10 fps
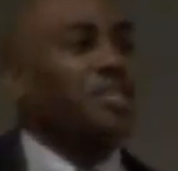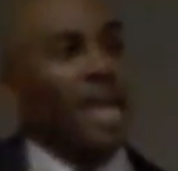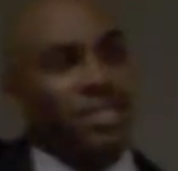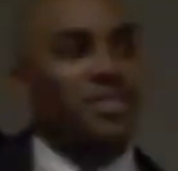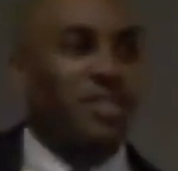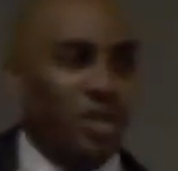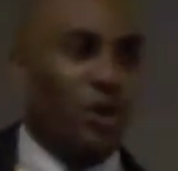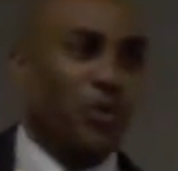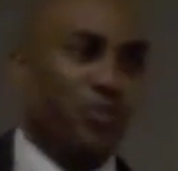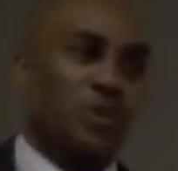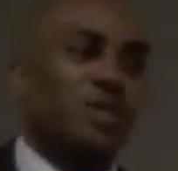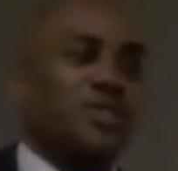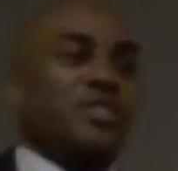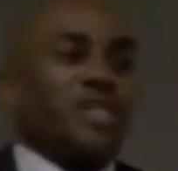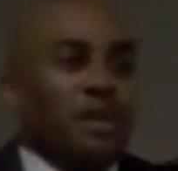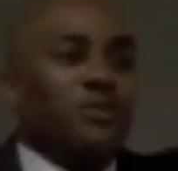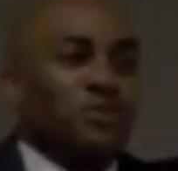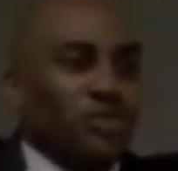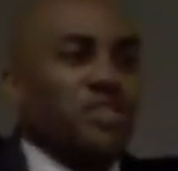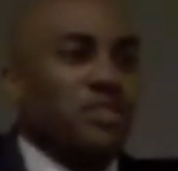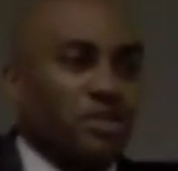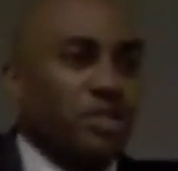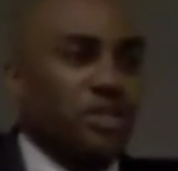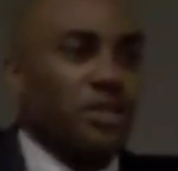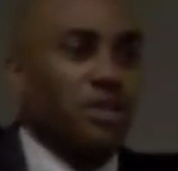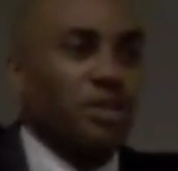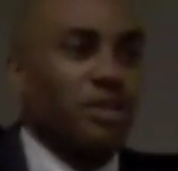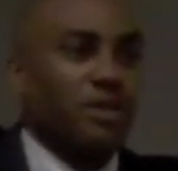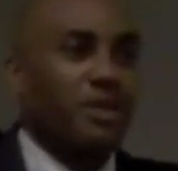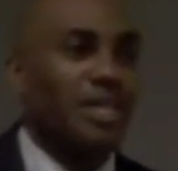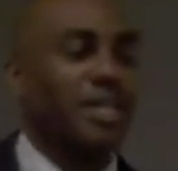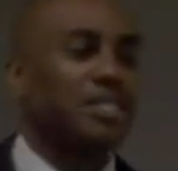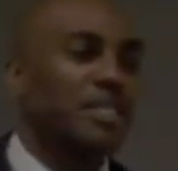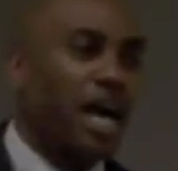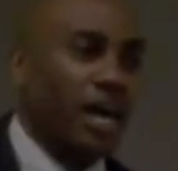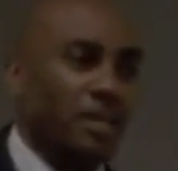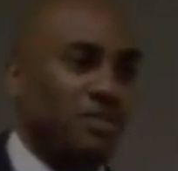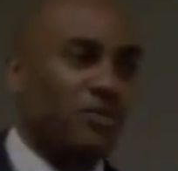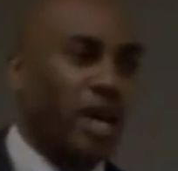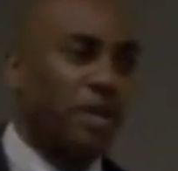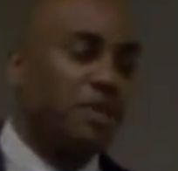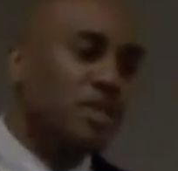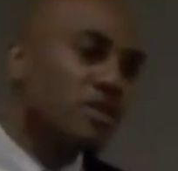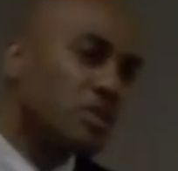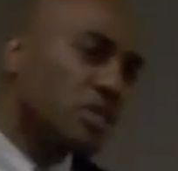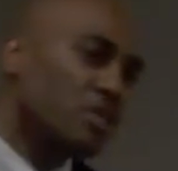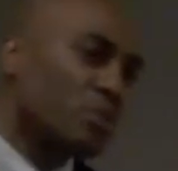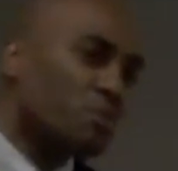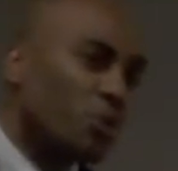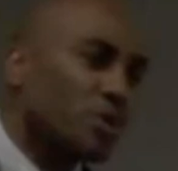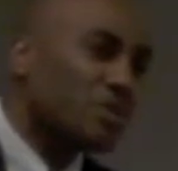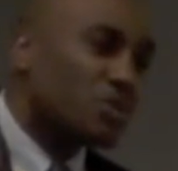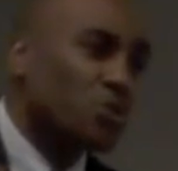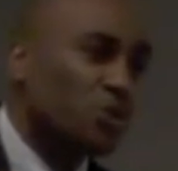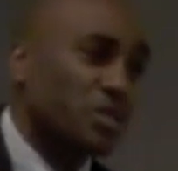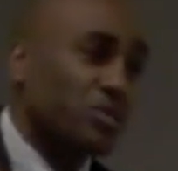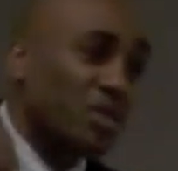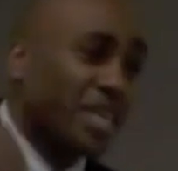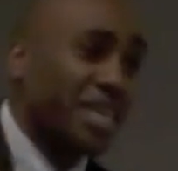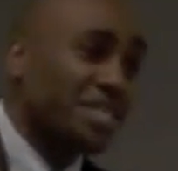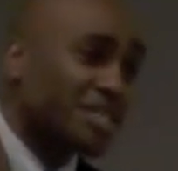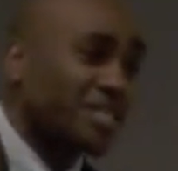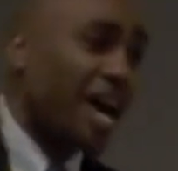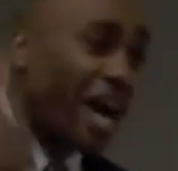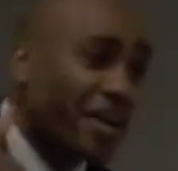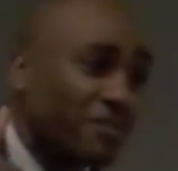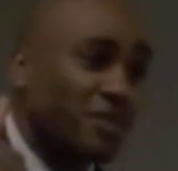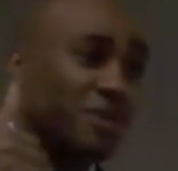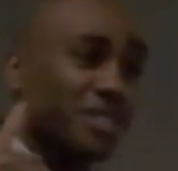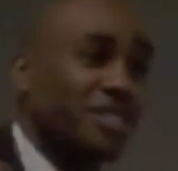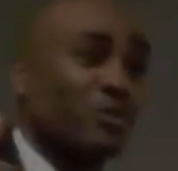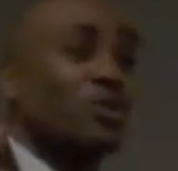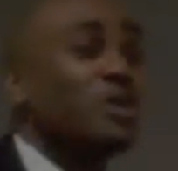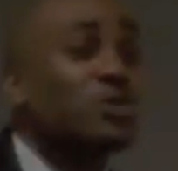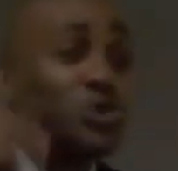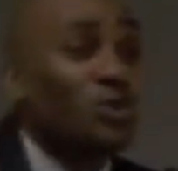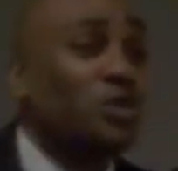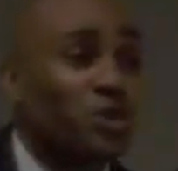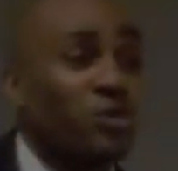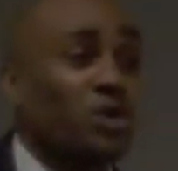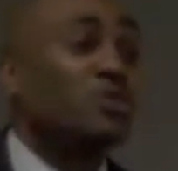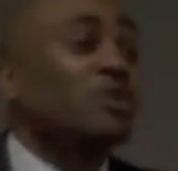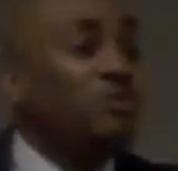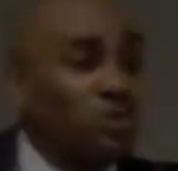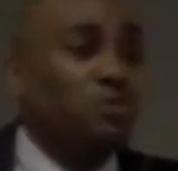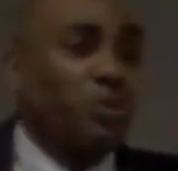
that's, the devil's research. It is not, right? I mean, these are important tools, and we can't just hide from it and say, well, we do critical work, we don't do